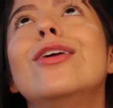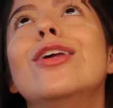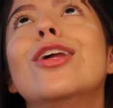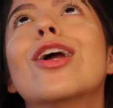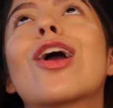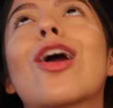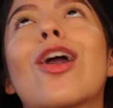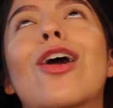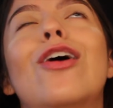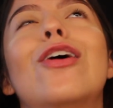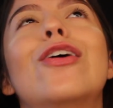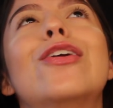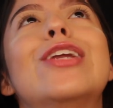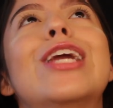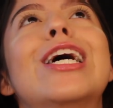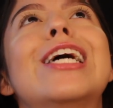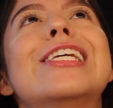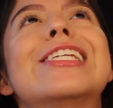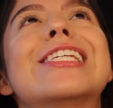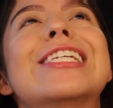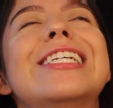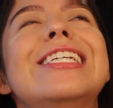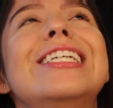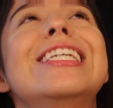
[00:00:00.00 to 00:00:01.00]
Your girl
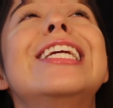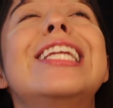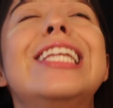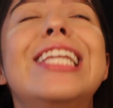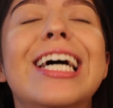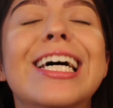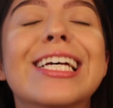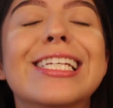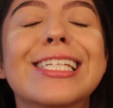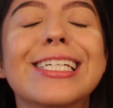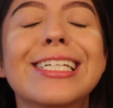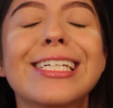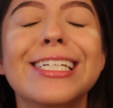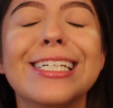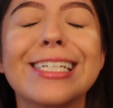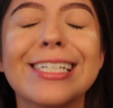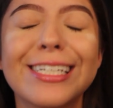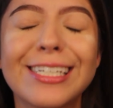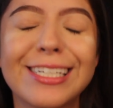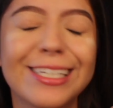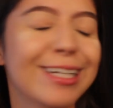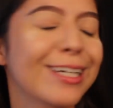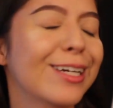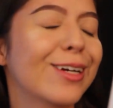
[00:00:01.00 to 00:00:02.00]
Desi
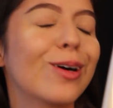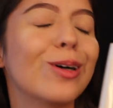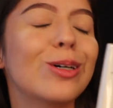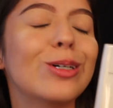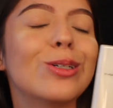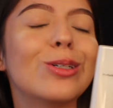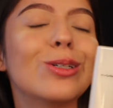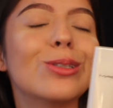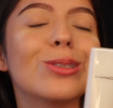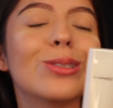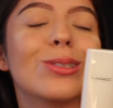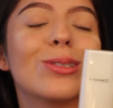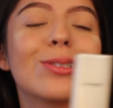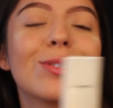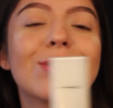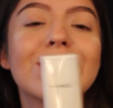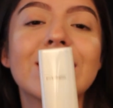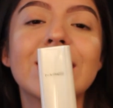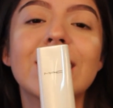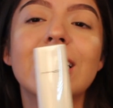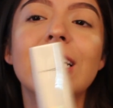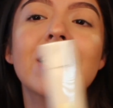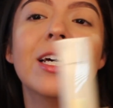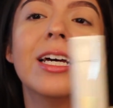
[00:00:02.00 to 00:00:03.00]
goals.
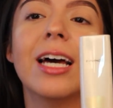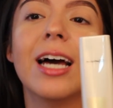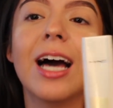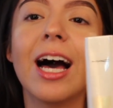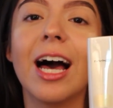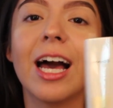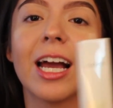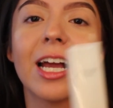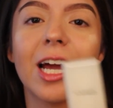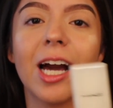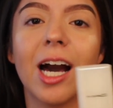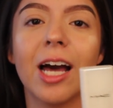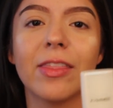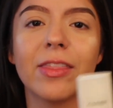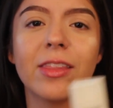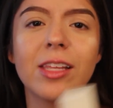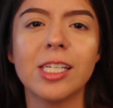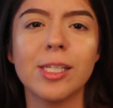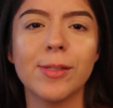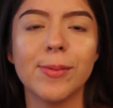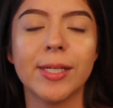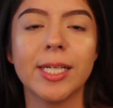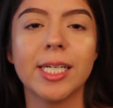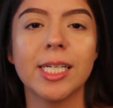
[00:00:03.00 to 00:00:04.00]
I got
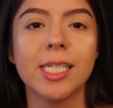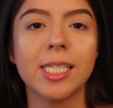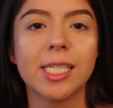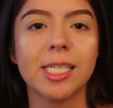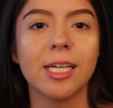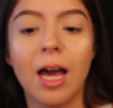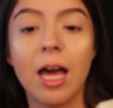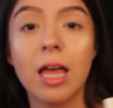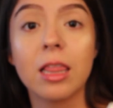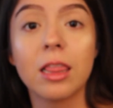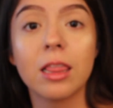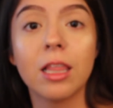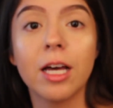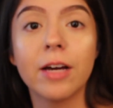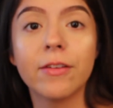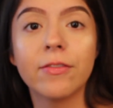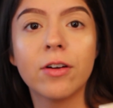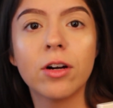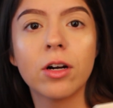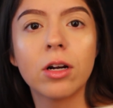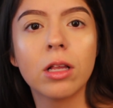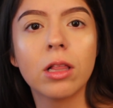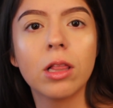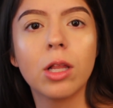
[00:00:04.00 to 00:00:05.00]
this because I love
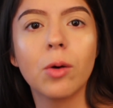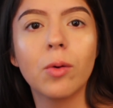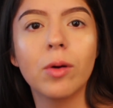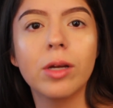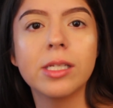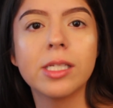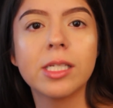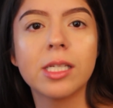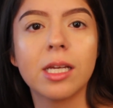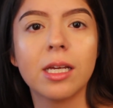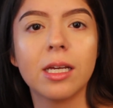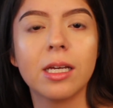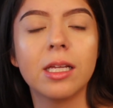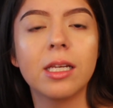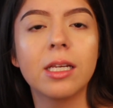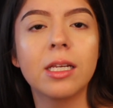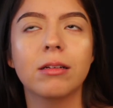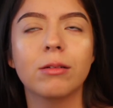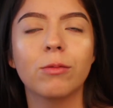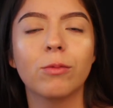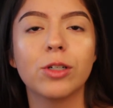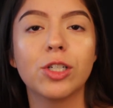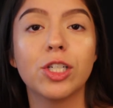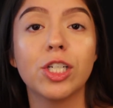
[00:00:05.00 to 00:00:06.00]
her glowy
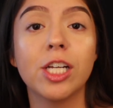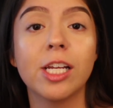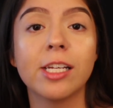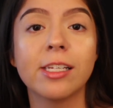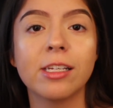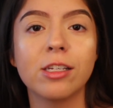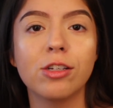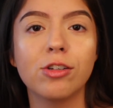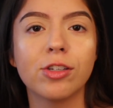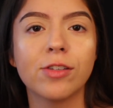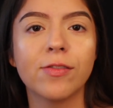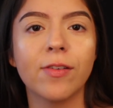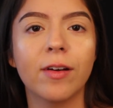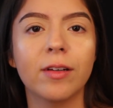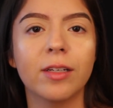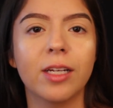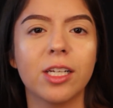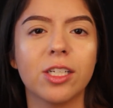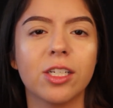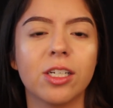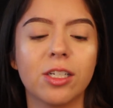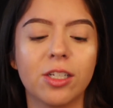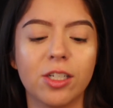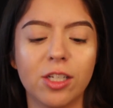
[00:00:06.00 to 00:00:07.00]
skin. When she doesn't use
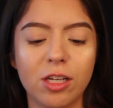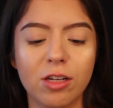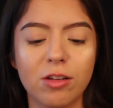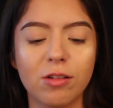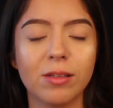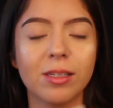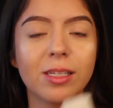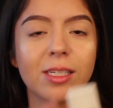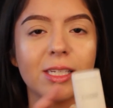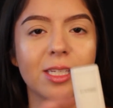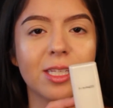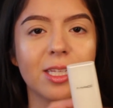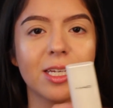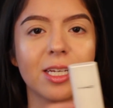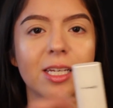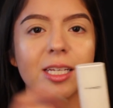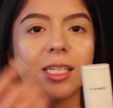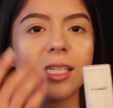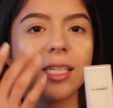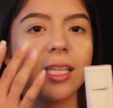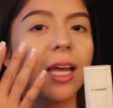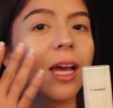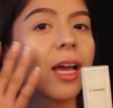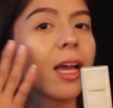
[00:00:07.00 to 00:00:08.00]
foundation, she uses
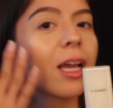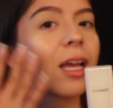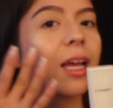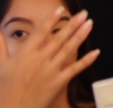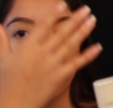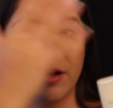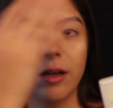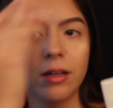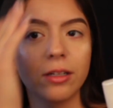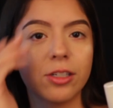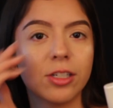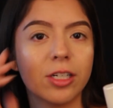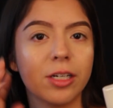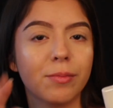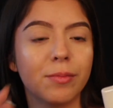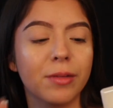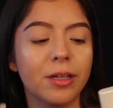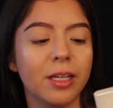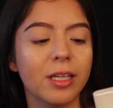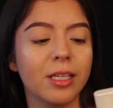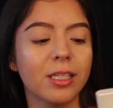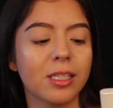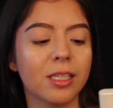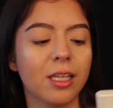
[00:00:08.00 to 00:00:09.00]
this like spot
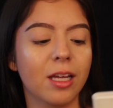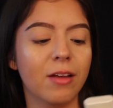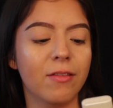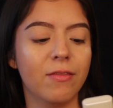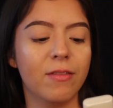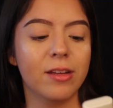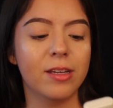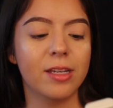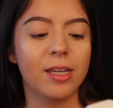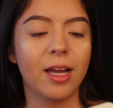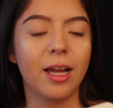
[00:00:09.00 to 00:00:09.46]
treatment and stuff, and